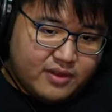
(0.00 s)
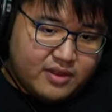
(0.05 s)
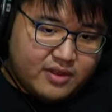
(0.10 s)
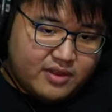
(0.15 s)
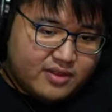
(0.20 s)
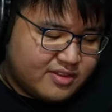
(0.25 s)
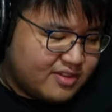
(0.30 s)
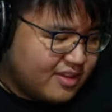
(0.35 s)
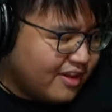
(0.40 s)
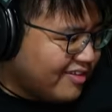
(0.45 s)

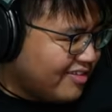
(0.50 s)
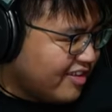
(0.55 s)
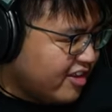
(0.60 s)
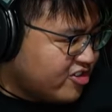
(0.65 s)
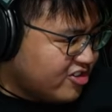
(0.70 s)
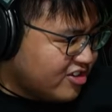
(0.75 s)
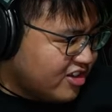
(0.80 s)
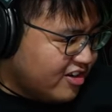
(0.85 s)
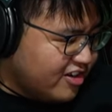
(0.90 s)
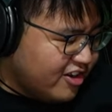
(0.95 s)
Six
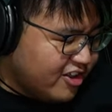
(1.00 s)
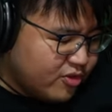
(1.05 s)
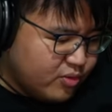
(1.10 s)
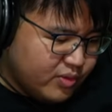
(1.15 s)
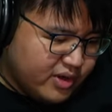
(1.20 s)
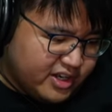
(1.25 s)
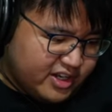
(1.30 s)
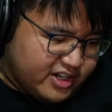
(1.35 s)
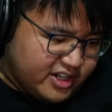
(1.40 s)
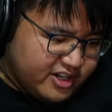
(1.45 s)
legendaries,
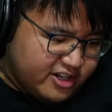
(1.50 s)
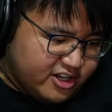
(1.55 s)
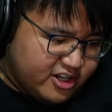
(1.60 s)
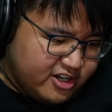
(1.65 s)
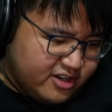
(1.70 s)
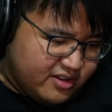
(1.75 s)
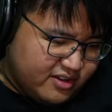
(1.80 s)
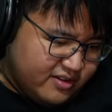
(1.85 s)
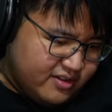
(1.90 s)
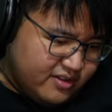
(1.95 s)
one leader
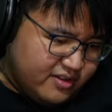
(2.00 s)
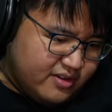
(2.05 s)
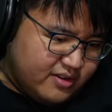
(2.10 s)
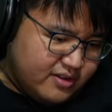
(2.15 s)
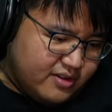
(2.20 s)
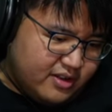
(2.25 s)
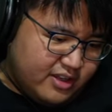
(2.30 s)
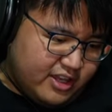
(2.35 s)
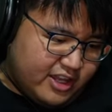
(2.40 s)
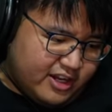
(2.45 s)

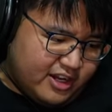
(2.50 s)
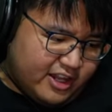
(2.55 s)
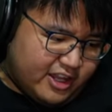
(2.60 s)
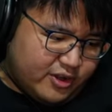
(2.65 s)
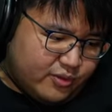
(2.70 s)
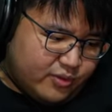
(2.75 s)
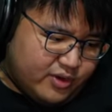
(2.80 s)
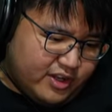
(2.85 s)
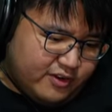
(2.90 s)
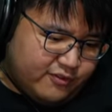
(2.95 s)
in like
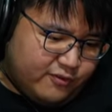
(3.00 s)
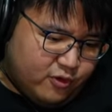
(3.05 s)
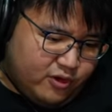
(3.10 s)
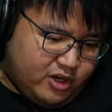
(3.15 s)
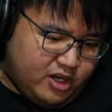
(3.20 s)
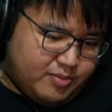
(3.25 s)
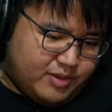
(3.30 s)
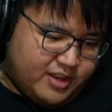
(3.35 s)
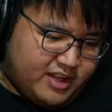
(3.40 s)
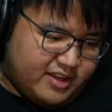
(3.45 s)
what,
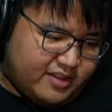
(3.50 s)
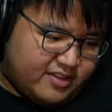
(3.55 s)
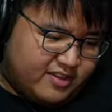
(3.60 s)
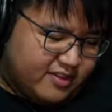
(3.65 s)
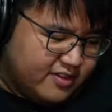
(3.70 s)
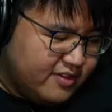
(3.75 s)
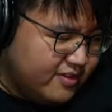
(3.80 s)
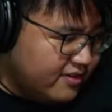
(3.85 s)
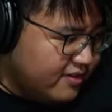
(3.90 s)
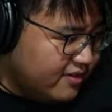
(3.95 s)
40 packs?
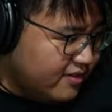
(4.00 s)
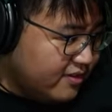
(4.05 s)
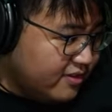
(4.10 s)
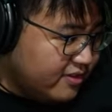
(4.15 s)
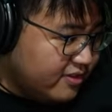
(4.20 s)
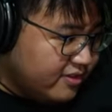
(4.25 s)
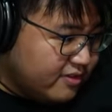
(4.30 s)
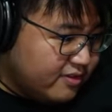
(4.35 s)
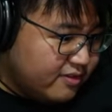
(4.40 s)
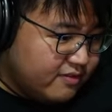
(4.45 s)

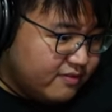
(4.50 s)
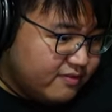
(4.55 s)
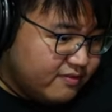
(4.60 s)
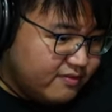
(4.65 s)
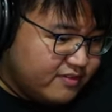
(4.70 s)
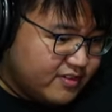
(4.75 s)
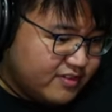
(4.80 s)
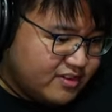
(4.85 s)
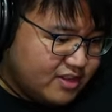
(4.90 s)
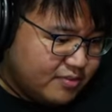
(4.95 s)

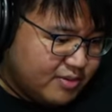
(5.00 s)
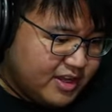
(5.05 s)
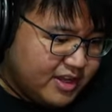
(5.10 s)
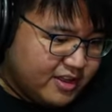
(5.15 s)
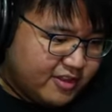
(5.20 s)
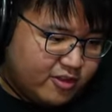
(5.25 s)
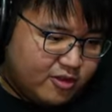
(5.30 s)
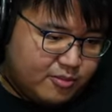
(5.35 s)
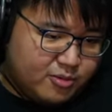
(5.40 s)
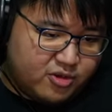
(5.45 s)
50
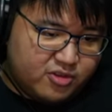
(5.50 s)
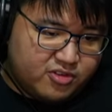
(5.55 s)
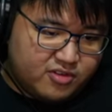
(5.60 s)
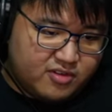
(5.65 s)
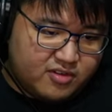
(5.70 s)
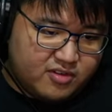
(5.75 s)
packs almost?